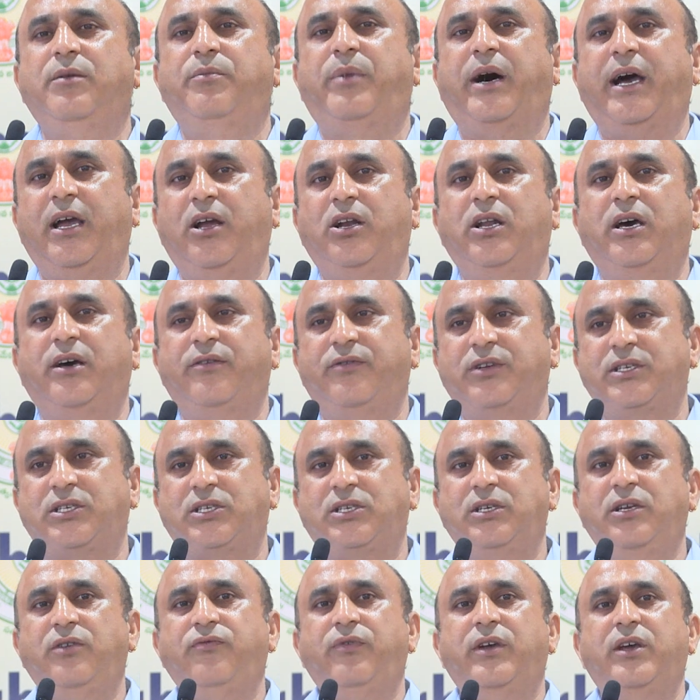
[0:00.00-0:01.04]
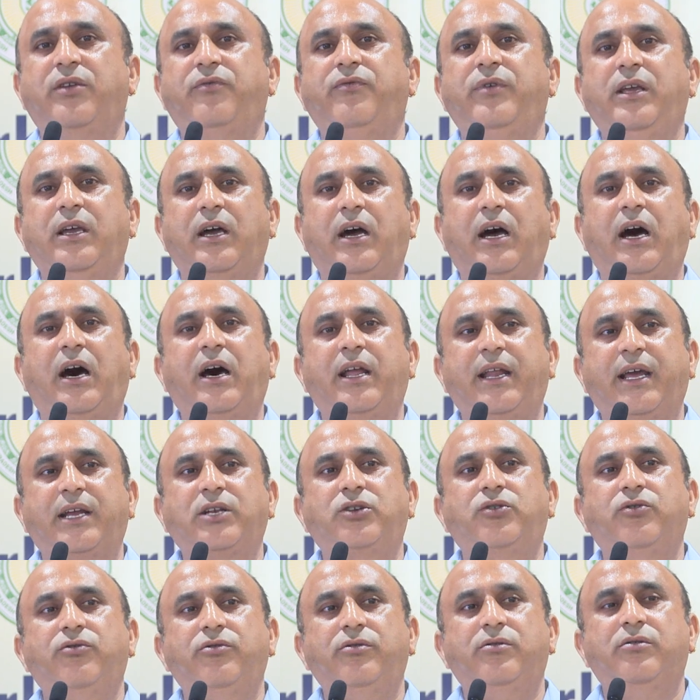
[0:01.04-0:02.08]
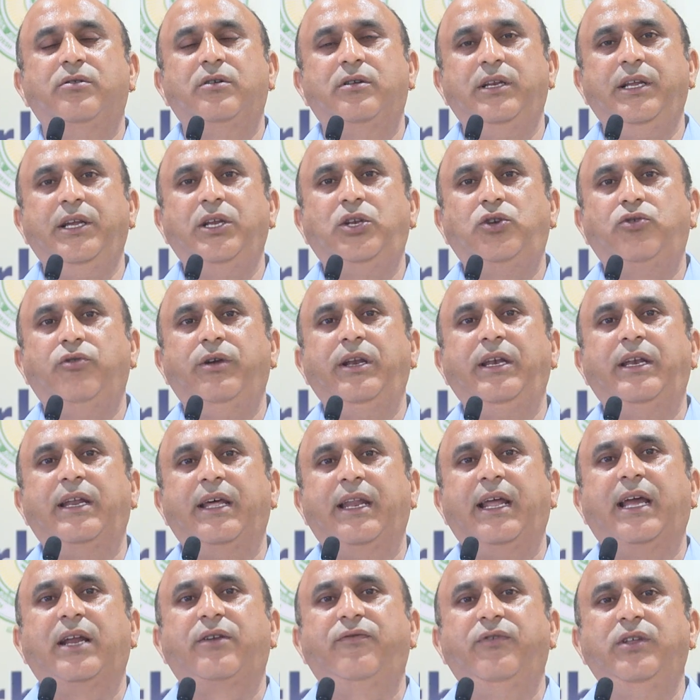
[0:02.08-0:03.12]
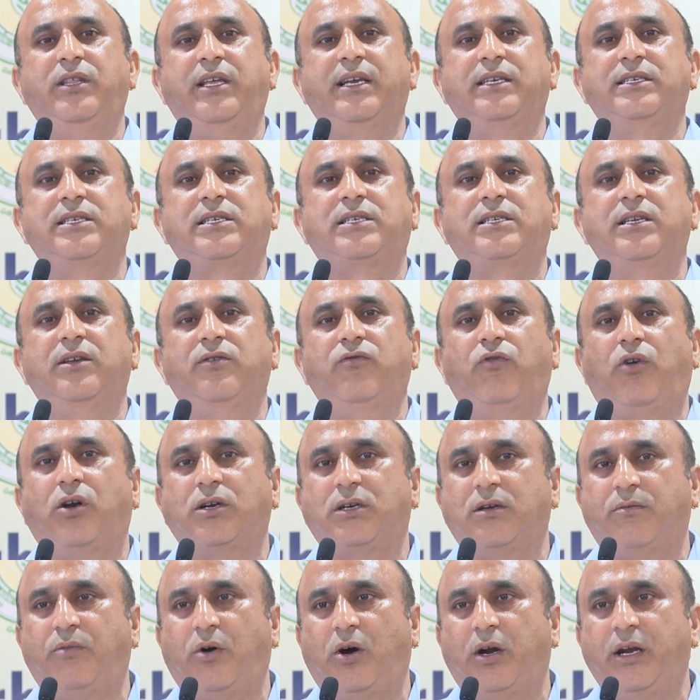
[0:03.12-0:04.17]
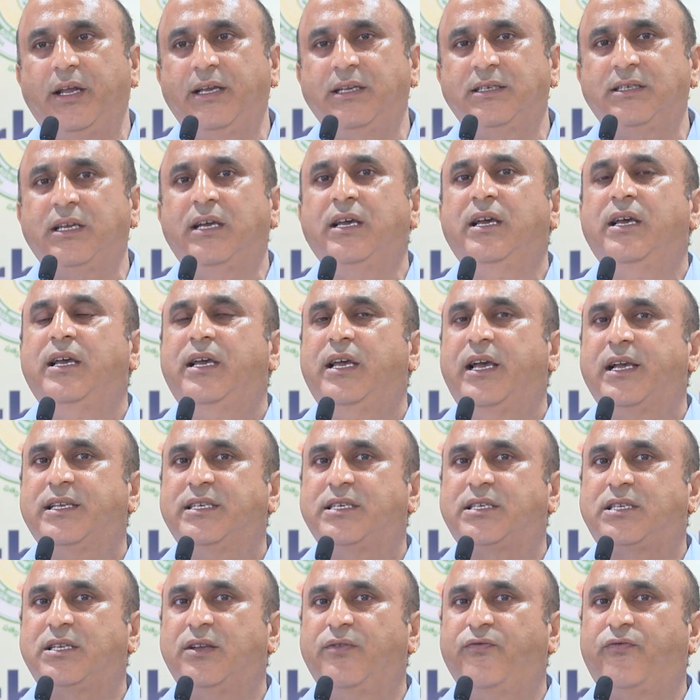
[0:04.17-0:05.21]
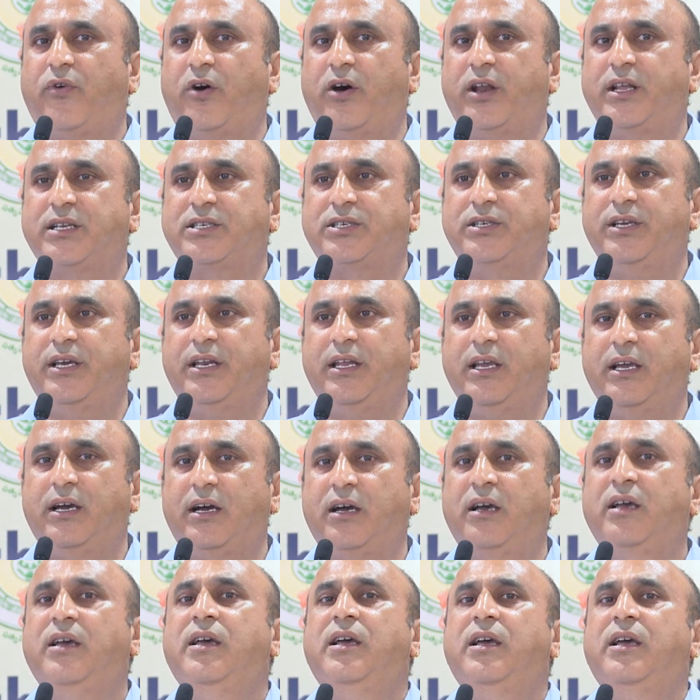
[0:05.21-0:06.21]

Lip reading: biodiversity where we are need to interact with the existing water bodies, existing forest area,